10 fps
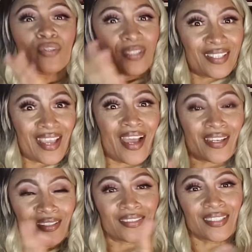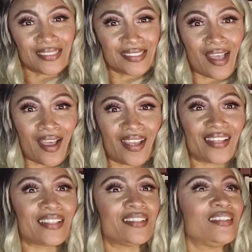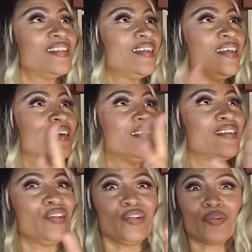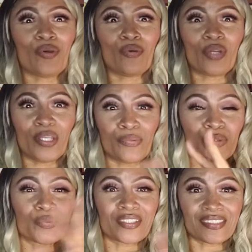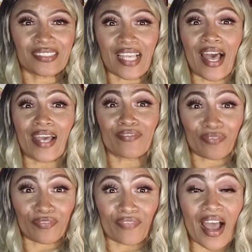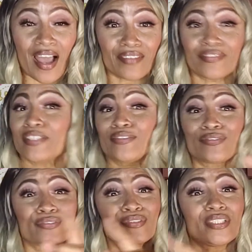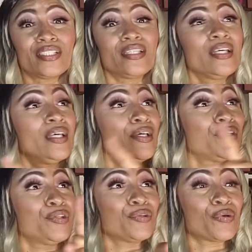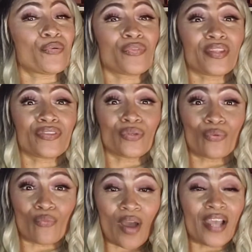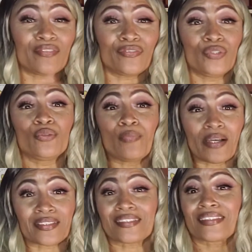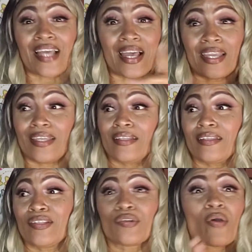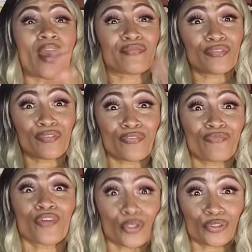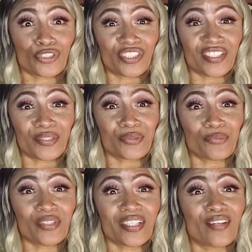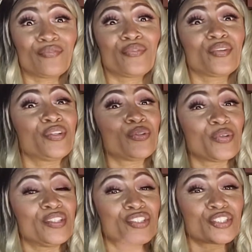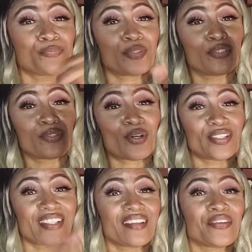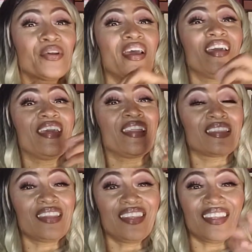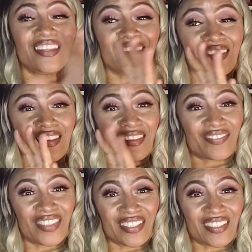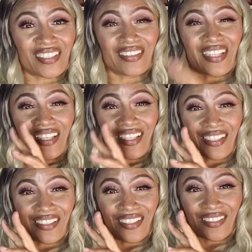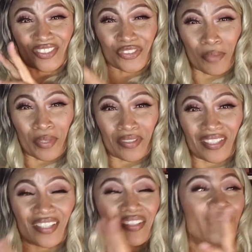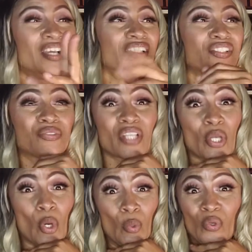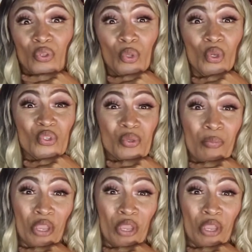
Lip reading: he had a side, and he was with the side for 5 years, and that the wife knew about the side after the first year or whatever. He's just putting it all together. And then the funny looking lady, I think Strawberry Letter, she was like, oh, and there's